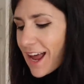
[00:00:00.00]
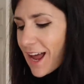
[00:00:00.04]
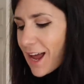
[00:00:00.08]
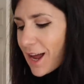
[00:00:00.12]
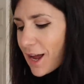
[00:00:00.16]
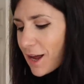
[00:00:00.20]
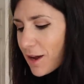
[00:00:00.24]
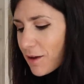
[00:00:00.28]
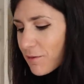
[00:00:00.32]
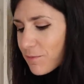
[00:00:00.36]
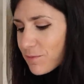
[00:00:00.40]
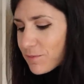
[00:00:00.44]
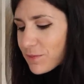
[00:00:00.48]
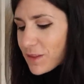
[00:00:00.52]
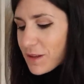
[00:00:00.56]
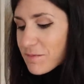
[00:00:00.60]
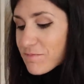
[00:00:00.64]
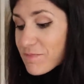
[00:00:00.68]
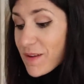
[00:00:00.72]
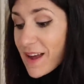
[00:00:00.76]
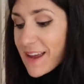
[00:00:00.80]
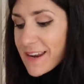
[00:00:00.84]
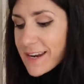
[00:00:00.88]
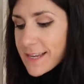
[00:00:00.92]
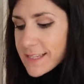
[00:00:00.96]

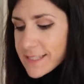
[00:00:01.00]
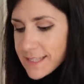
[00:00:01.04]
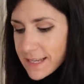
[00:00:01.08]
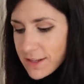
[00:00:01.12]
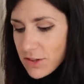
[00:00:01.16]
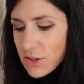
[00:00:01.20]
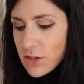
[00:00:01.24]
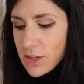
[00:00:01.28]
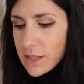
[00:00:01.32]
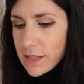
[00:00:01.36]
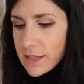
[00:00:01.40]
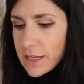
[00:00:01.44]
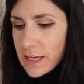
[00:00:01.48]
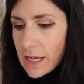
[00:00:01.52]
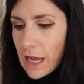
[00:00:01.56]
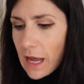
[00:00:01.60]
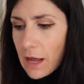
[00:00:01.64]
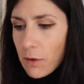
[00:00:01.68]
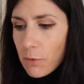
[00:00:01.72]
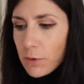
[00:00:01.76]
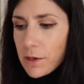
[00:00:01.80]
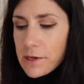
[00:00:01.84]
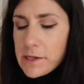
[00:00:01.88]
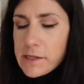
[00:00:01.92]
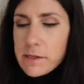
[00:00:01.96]
But essentially,
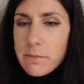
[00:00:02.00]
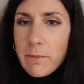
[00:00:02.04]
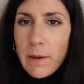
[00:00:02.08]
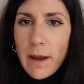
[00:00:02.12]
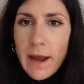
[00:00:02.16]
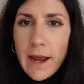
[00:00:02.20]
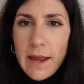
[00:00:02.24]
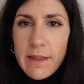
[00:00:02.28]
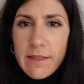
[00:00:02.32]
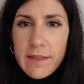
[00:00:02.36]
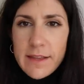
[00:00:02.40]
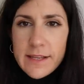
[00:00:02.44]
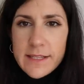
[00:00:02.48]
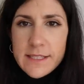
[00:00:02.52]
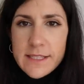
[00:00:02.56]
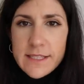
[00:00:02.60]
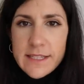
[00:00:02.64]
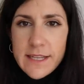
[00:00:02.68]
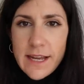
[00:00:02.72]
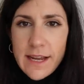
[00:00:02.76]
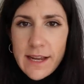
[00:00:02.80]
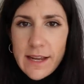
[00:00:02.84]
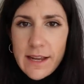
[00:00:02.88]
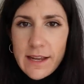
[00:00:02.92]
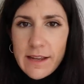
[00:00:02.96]
I wanted to buy
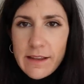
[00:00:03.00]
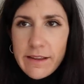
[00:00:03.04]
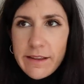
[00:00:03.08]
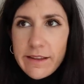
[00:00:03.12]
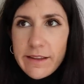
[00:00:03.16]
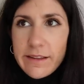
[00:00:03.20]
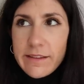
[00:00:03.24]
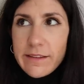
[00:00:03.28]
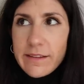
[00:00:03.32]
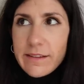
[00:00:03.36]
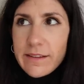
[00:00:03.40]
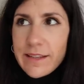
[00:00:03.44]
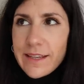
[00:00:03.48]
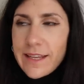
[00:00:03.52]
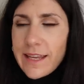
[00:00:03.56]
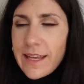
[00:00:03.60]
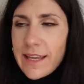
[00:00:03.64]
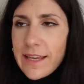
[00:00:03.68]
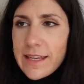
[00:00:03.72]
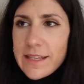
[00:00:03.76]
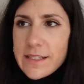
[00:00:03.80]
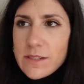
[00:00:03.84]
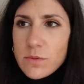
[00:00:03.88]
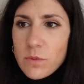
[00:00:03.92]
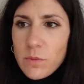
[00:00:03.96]
this
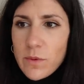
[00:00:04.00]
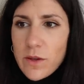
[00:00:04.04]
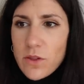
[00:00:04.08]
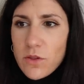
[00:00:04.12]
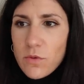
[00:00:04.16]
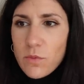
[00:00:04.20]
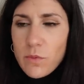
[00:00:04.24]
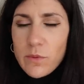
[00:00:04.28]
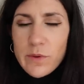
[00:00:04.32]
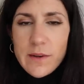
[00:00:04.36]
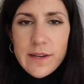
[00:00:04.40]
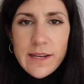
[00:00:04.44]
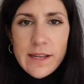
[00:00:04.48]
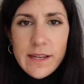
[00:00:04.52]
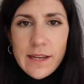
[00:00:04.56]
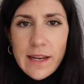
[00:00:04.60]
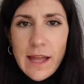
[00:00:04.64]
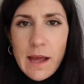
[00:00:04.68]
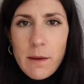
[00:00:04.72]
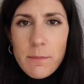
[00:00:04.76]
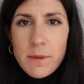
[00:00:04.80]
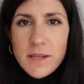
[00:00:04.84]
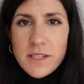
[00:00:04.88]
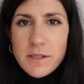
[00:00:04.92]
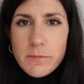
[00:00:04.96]
kit which would
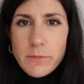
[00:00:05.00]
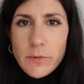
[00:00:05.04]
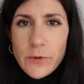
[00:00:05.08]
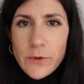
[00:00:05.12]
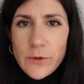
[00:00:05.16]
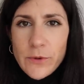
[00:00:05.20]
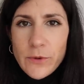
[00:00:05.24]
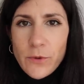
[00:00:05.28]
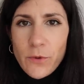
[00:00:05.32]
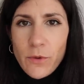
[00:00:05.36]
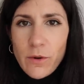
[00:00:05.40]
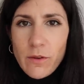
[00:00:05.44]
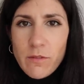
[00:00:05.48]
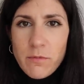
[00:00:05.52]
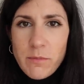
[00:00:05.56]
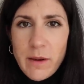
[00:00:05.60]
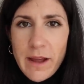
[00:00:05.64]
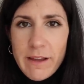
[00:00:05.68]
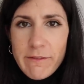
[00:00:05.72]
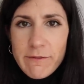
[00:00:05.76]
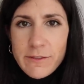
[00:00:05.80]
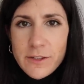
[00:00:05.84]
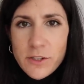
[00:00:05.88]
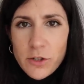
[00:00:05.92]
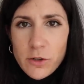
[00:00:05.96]
allow me to put all of
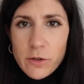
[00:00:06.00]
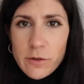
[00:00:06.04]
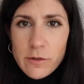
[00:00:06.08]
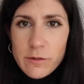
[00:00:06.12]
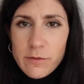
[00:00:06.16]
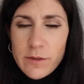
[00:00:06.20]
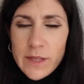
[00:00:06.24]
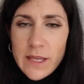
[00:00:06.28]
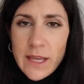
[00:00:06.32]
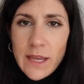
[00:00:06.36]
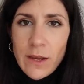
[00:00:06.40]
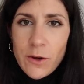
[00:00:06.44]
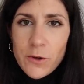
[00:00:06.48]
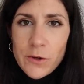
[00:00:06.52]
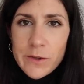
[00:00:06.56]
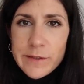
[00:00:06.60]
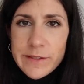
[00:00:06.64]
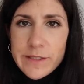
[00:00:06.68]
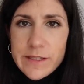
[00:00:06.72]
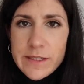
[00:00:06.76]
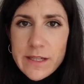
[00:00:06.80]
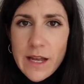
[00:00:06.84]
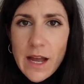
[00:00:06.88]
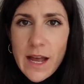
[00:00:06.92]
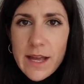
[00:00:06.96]
my photography gear
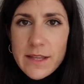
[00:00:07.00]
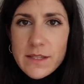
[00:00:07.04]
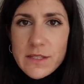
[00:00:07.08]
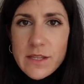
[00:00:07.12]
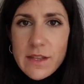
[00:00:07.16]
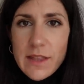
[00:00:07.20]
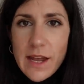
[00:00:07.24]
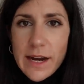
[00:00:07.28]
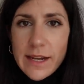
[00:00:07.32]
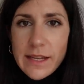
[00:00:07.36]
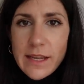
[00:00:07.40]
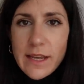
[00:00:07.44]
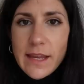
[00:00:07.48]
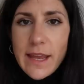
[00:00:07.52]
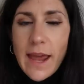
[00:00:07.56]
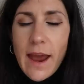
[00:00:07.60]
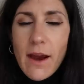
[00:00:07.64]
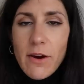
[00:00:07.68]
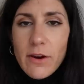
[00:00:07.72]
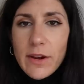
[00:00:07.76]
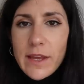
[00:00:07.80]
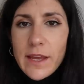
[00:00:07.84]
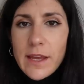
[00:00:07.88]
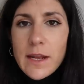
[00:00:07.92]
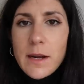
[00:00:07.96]
inside so that I could
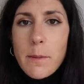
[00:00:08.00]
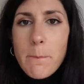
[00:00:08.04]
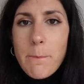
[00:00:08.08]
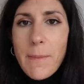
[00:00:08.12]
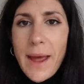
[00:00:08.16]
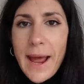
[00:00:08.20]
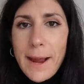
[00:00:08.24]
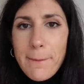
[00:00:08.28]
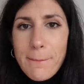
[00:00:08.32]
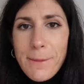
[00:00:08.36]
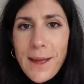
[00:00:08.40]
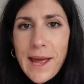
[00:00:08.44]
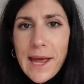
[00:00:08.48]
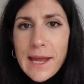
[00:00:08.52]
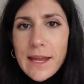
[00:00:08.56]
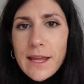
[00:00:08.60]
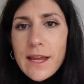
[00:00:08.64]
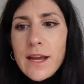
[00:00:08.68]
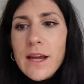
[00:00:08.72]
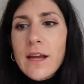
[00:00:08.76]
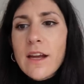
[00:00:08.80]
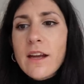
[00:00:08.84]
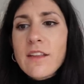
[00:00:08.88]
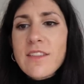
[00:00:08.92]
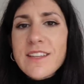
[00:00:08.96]
carry it in a backpack
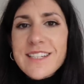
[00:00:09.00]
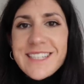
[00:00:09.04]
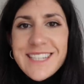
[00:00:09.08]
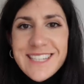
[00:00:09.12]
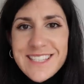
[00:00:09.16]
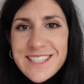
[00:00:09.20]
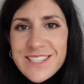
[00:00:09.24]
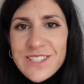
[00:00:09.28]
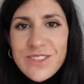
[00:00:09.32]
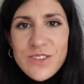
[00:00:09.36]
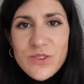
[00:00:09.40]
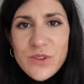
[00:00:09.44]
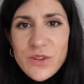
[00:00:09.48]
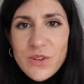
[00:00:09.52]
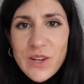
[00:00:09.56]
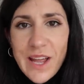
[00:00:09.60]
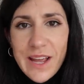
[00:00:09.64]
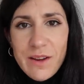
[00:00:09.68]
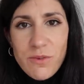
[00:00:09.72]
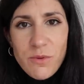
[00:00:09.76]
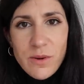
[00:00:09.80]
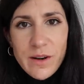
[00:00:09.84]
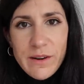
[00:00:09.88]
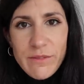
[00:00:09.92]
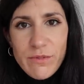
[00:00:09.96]
that doesn't look
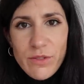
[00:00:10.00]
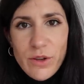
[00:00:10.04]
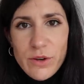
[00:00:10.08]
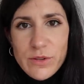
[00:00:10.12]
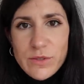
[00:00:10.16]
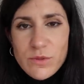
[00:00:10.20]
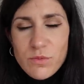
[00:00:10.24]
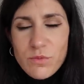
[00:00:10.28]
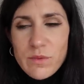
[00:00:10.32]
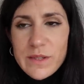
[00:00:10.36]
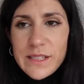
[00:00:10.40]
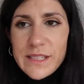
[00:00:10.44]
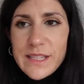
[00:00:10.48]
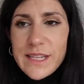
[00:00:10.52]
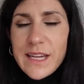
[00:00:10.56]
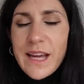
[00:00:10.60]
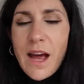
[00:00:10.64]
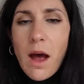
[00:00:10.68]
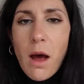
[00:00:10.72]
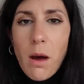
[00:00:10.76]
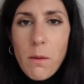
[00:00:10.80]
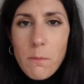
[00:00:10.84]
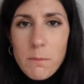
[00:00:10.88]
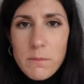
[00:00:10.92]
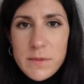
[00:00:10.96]
like one of those really
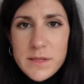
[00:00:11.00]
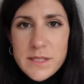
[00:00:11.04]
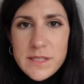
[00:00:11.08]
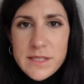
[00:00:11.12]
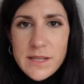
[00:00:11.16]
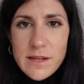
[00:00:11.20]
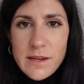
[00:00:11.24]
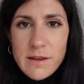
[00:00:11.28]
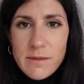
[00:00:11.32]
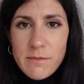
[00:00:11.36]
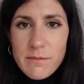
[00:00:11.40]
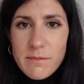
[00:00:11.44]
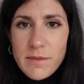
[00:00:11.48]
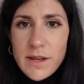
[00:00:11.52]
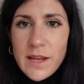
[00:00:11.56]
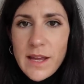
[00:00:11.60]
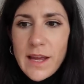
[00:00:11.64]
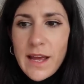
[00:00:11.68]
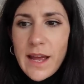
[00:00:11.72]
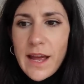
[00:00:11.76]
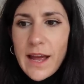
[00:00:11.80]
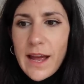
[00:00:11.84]
cumbersome